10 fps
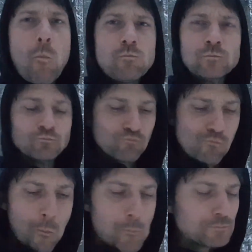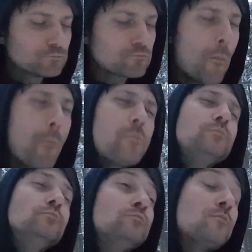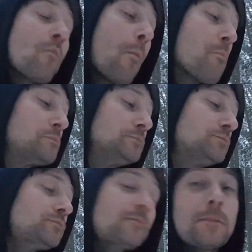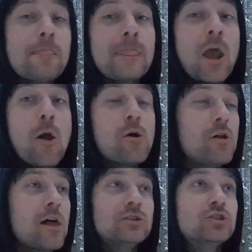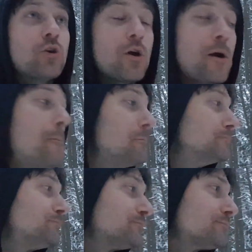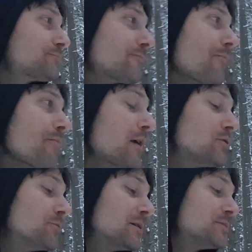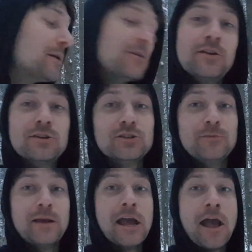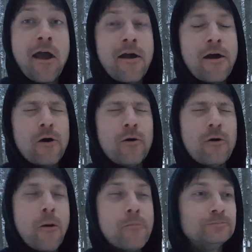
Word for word: Mmm. Mmm. Oh, that is so good. So much better than it should be. Oh.